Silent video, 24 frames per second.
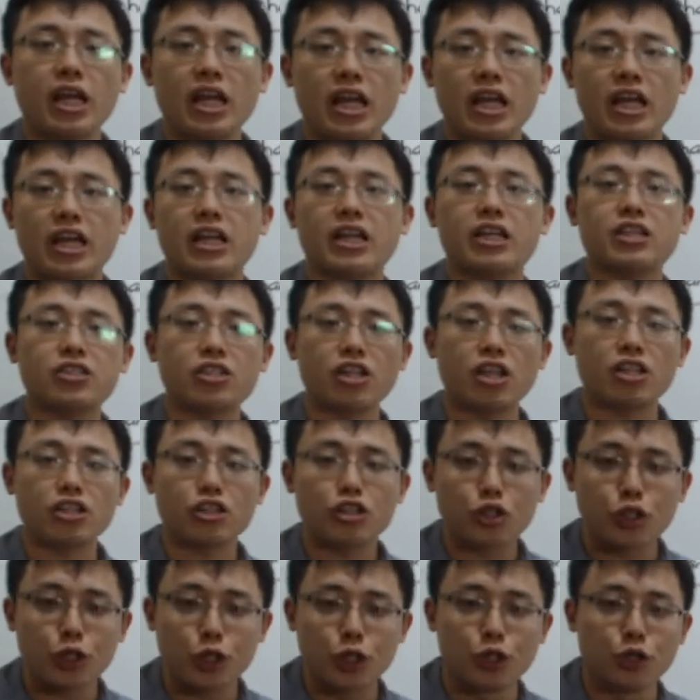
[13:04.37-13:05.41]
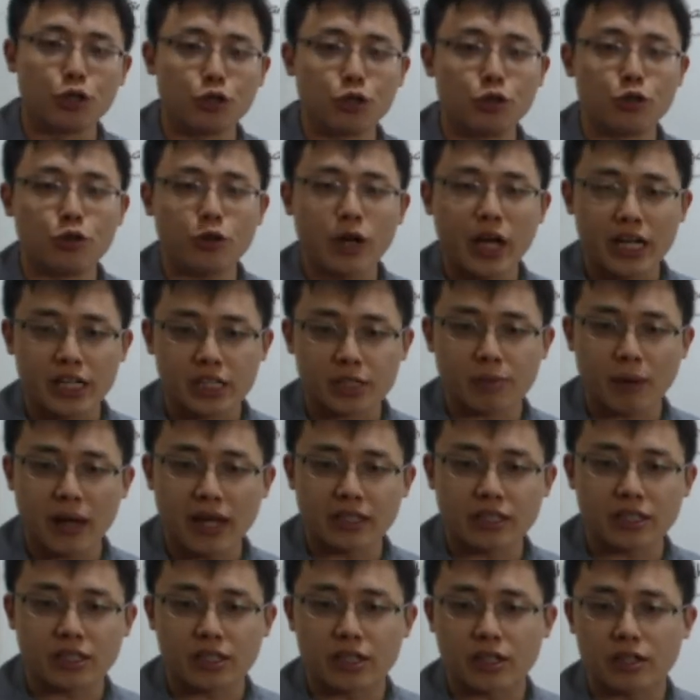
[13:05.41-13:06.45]
is too
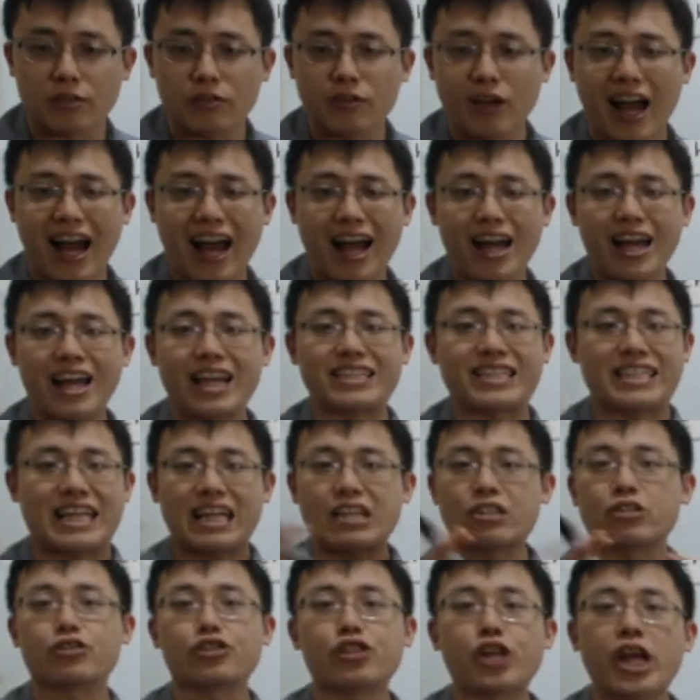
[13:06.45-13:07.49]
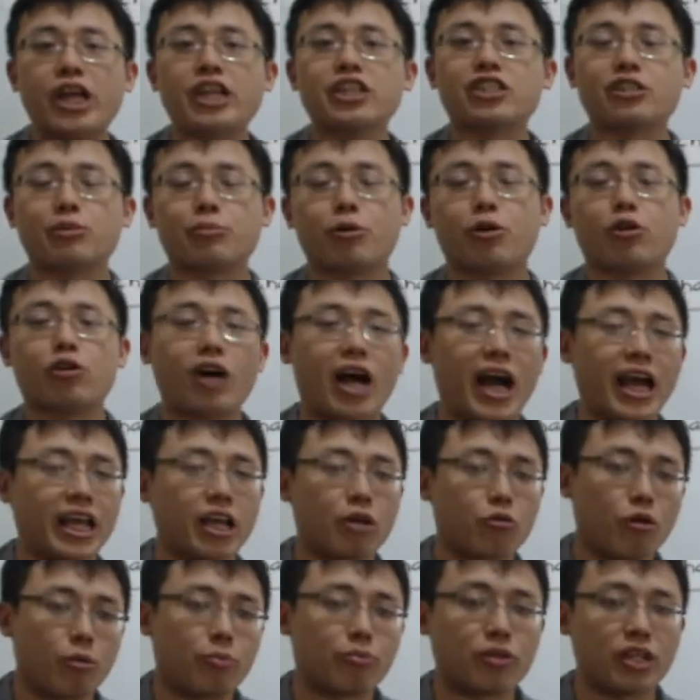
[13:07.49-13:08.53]
expensive, it's interchangeable. I can
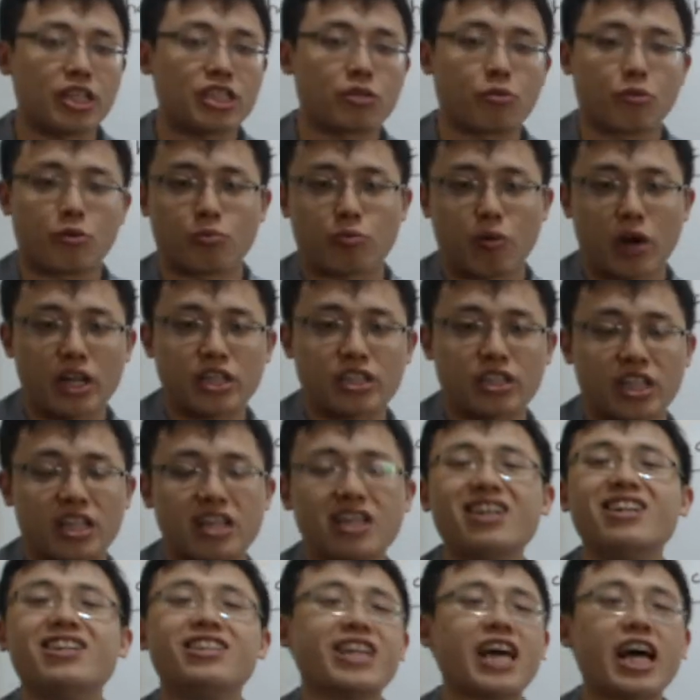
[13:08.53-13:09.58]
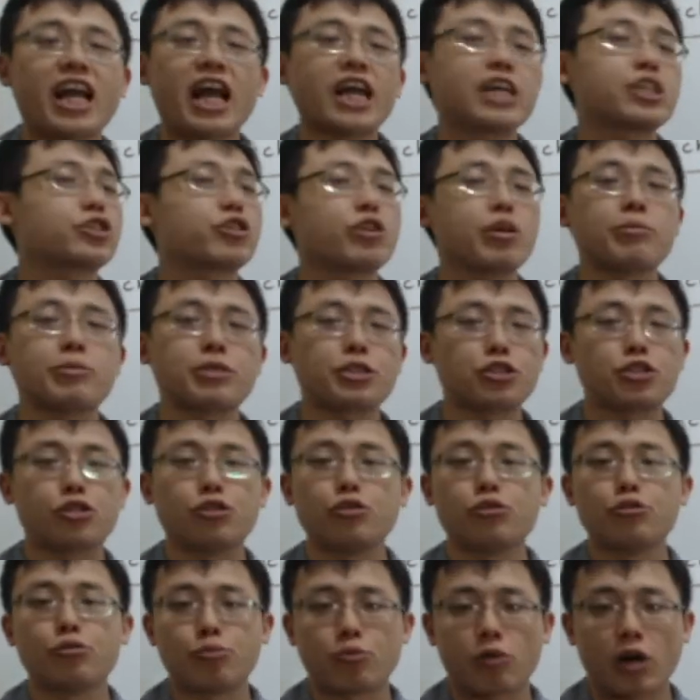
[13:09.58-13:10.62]
replace it with pricey. That ice cream is
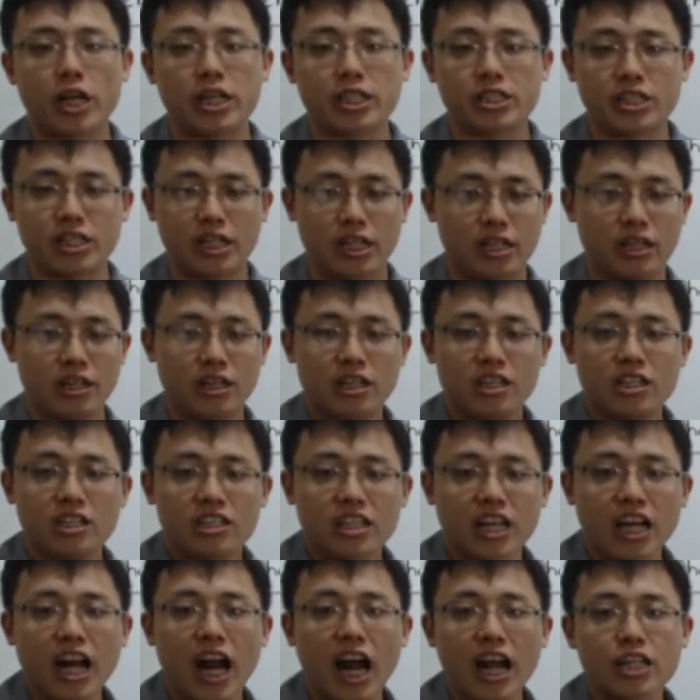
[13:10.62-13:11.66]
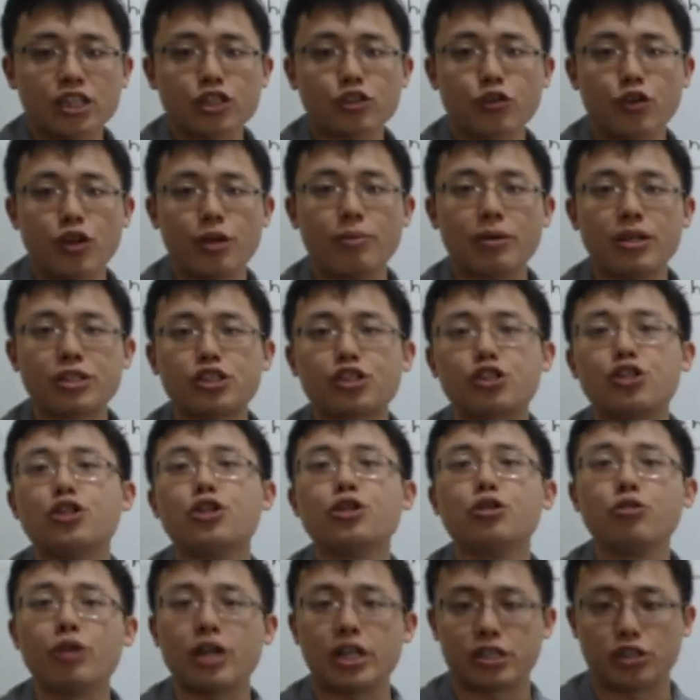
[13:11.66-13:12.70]
too pricey. That ice cream is
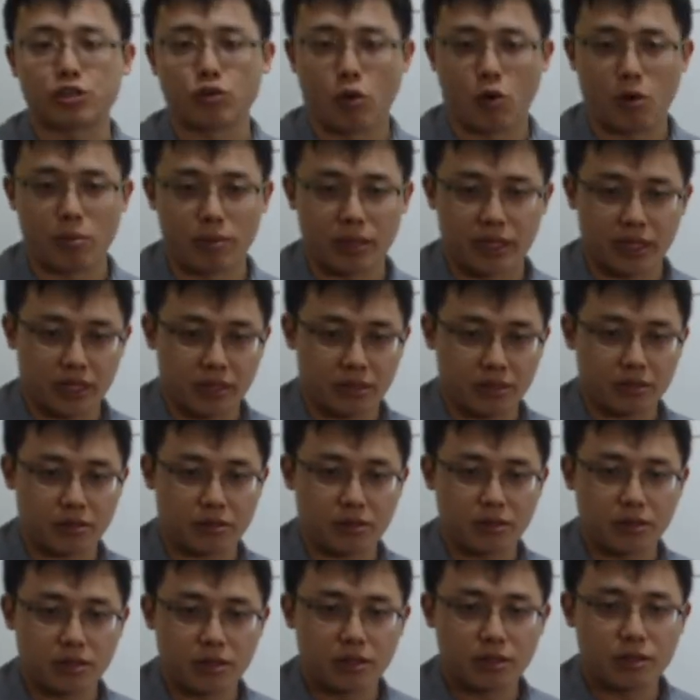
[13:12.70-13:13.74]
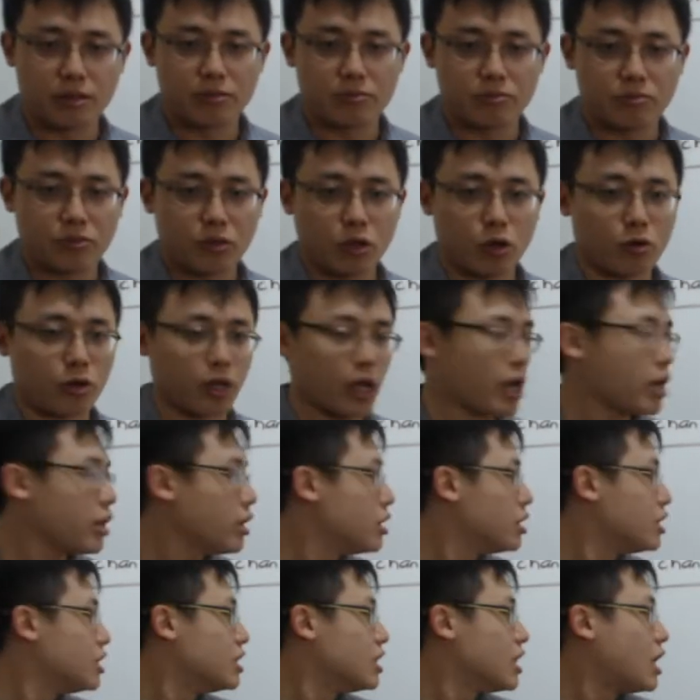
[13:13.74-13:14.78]
too exorbitant. Okay?
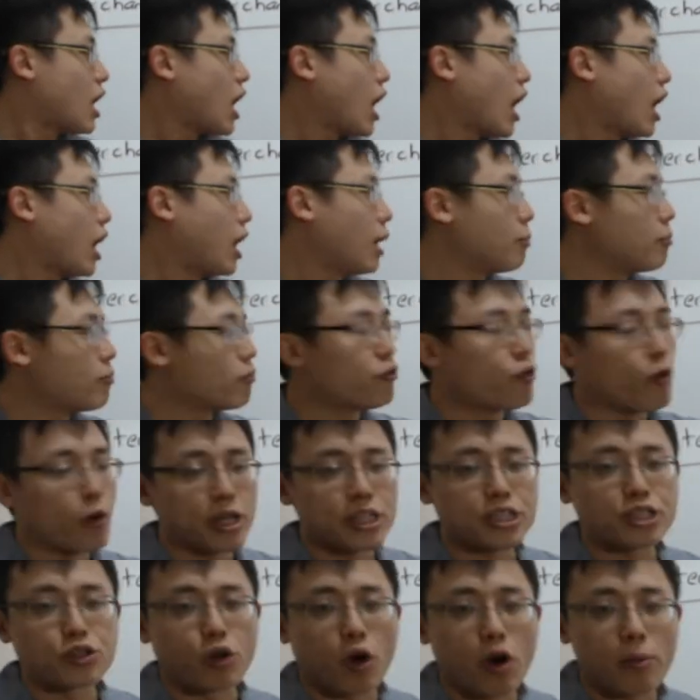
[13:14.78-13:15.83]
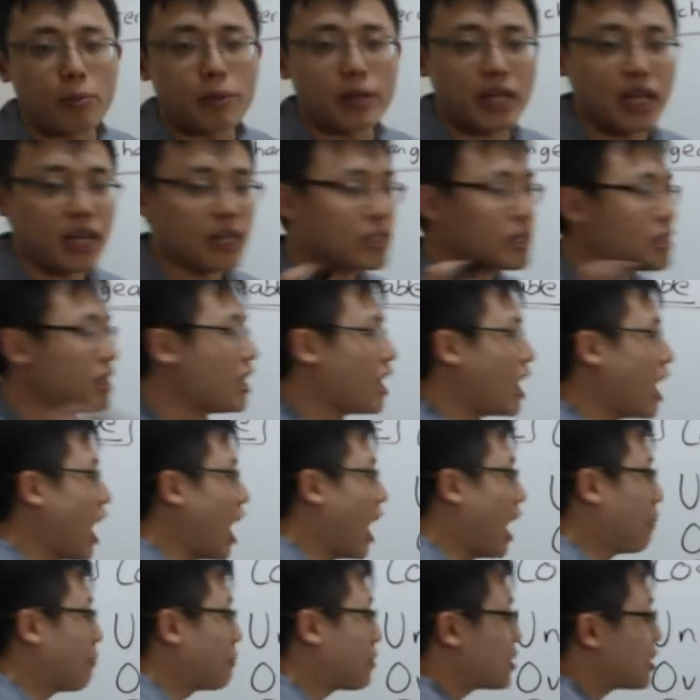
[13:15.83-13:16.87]
For exorbitant,
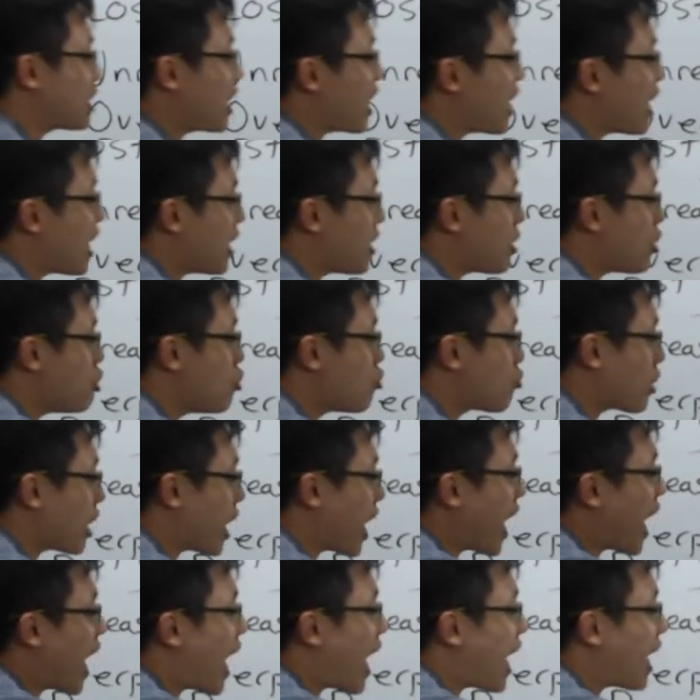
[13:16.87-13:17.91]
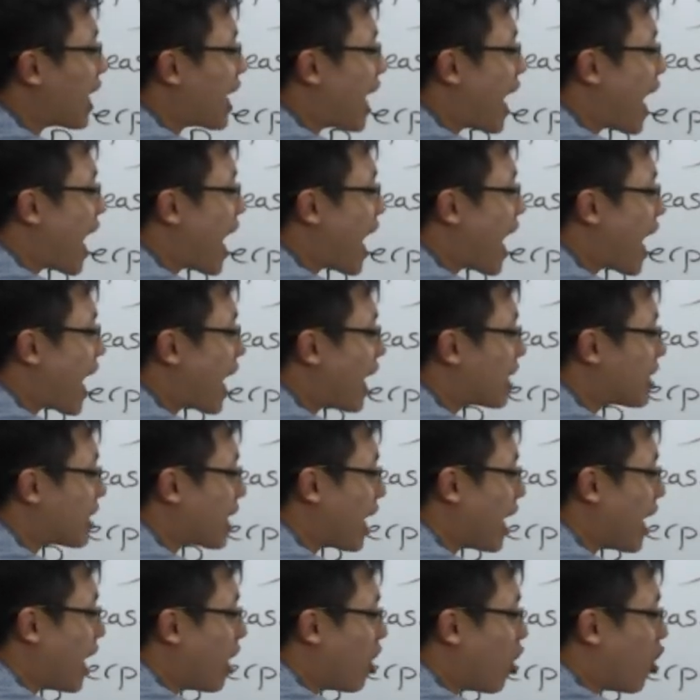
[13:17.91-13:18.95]
I'm saying you can add
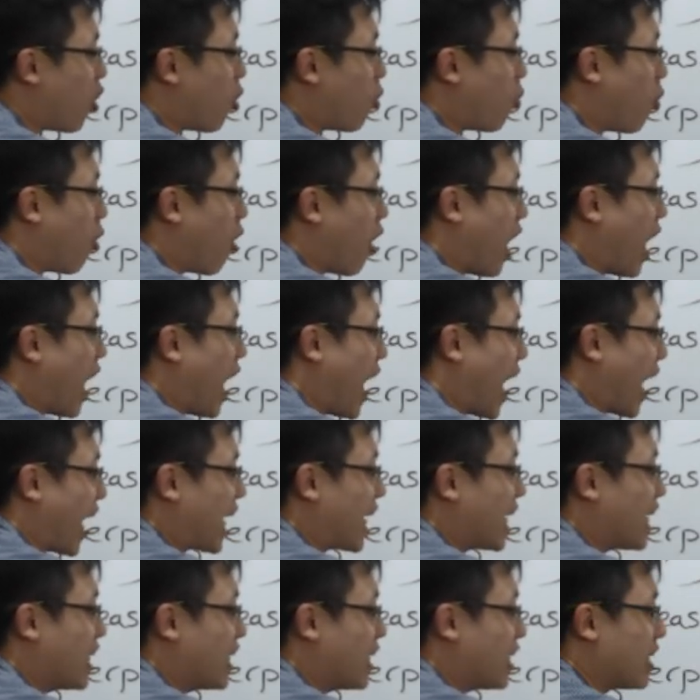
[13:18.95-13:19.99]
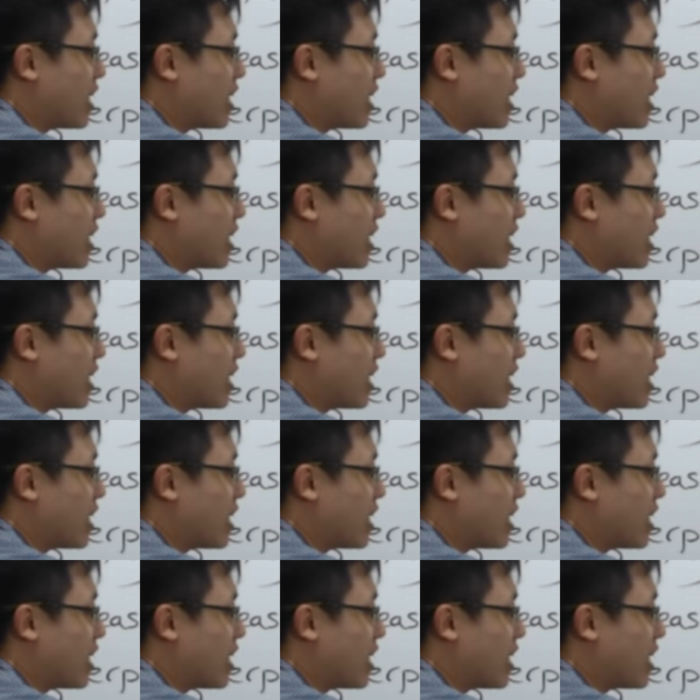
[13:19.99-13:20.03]
ly